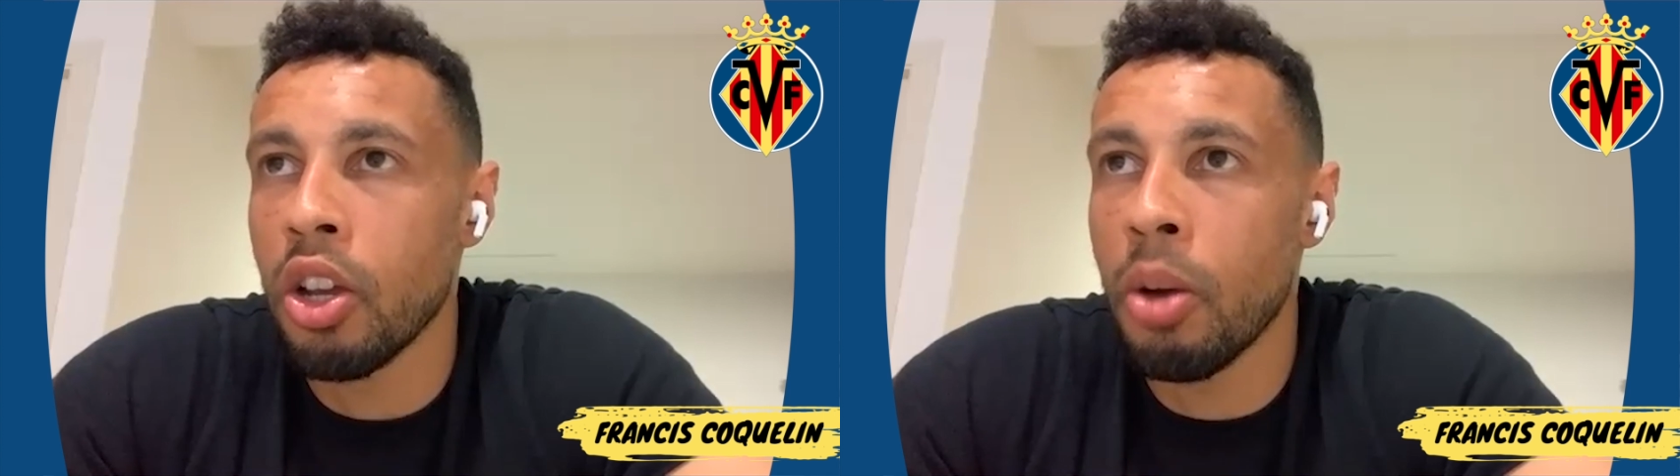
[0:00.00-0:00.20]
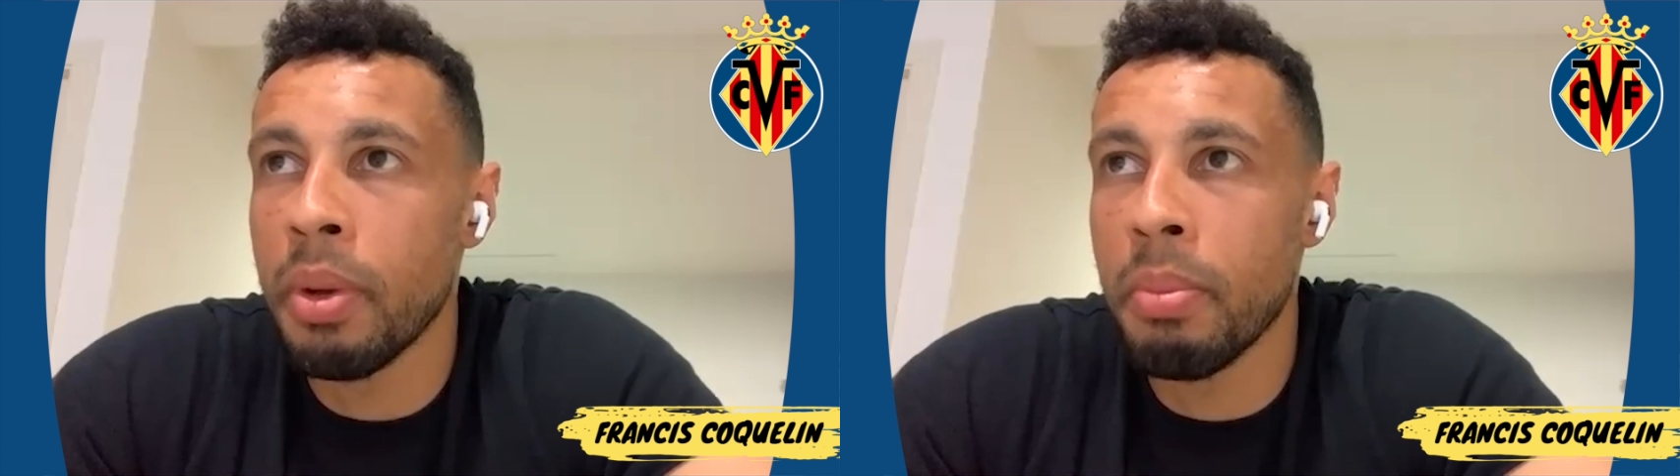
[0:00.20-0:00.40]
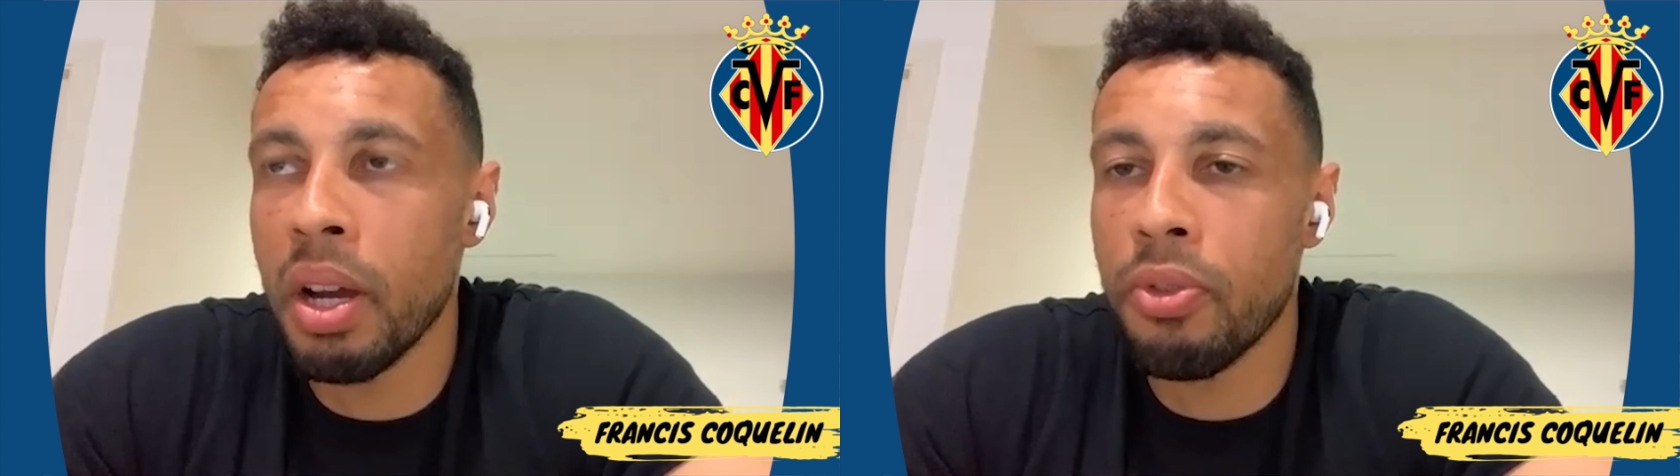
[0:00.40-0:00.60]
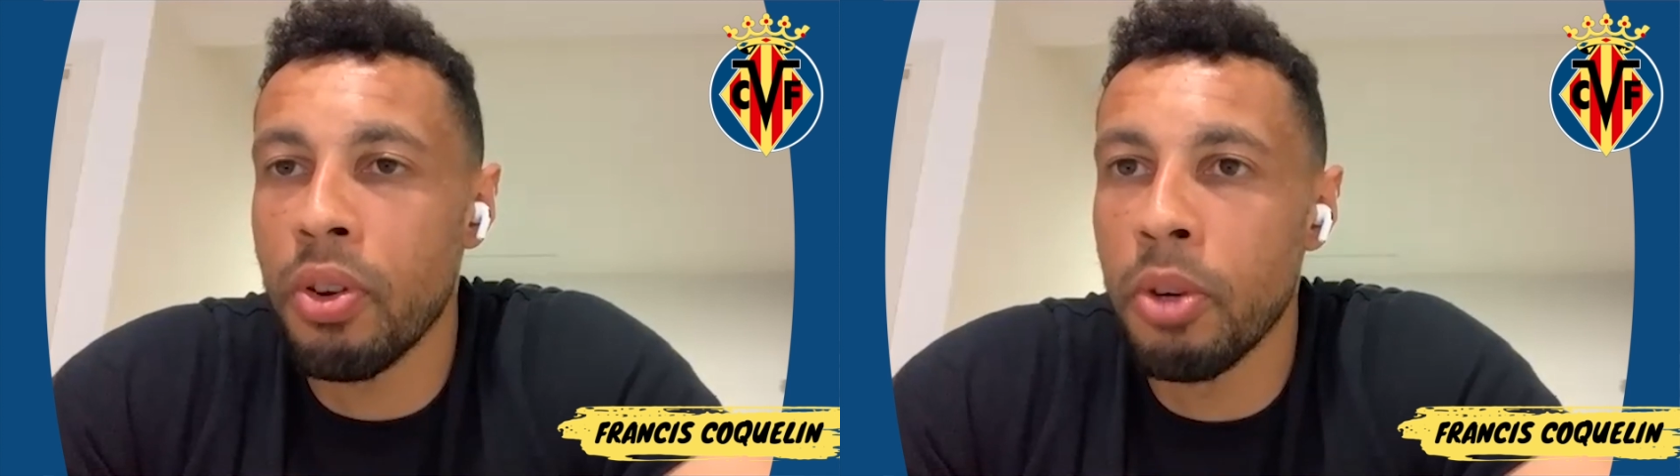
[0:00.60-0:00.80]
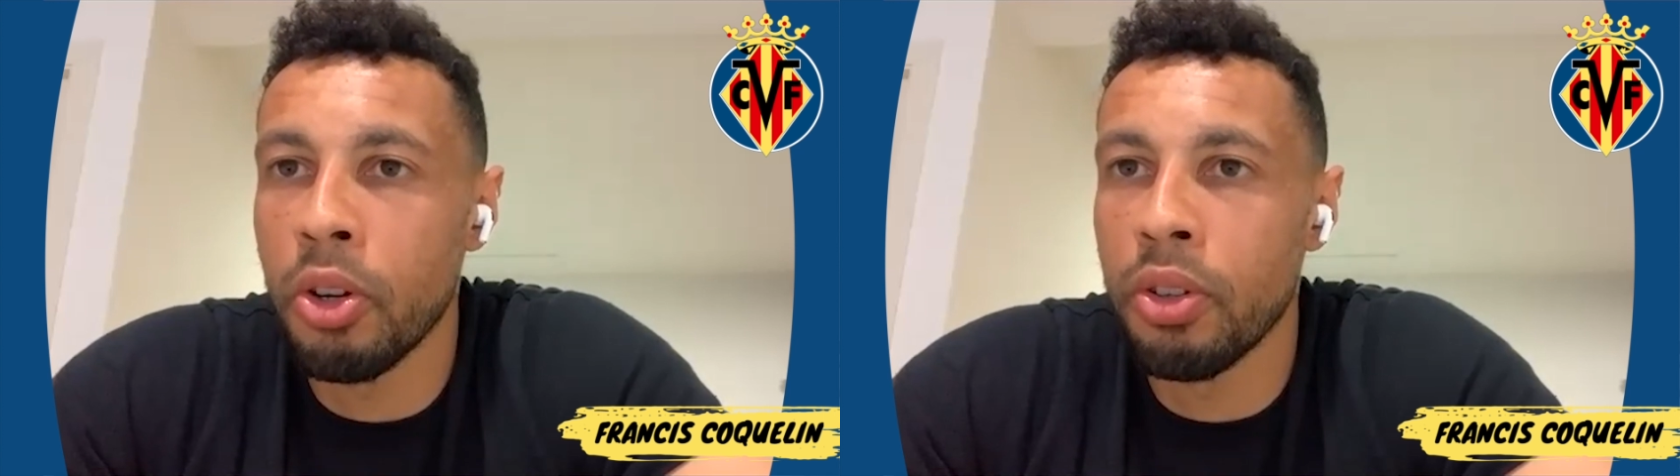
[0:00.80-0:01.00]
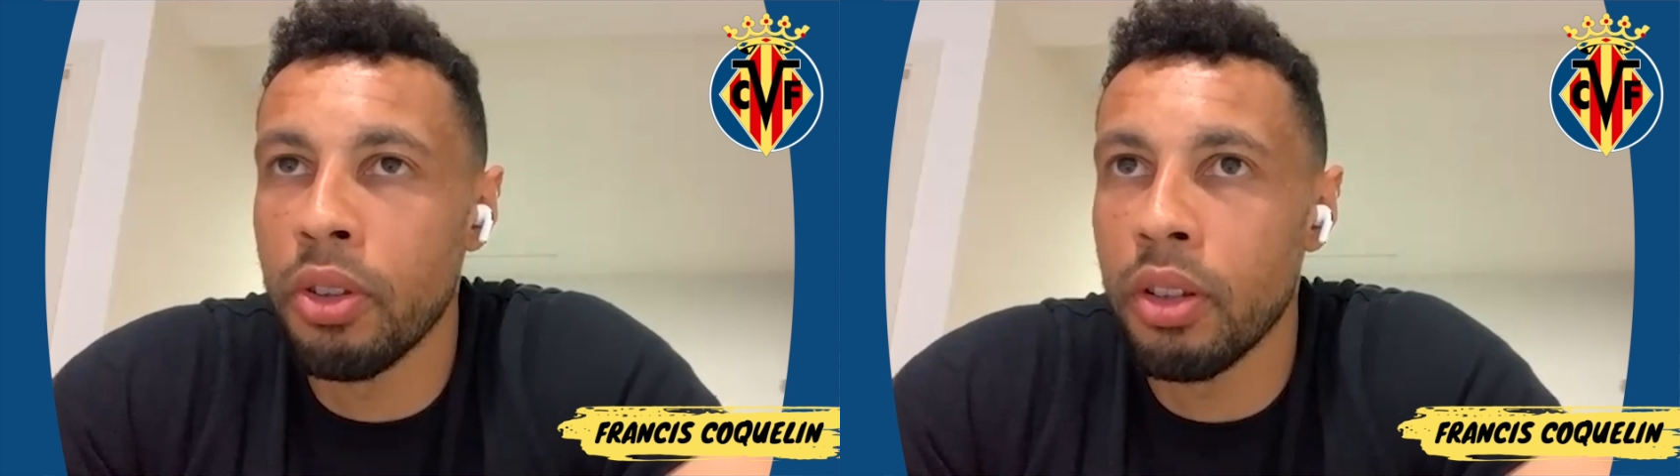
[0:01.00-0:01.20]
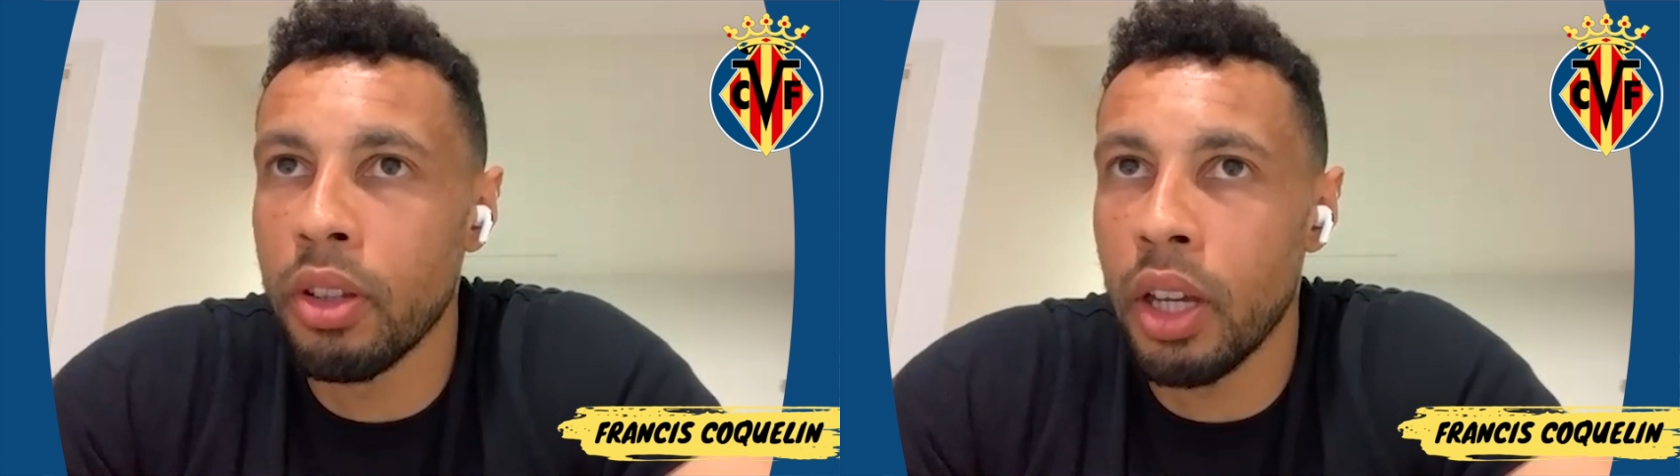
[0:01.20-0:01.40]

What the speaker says: coming back from loan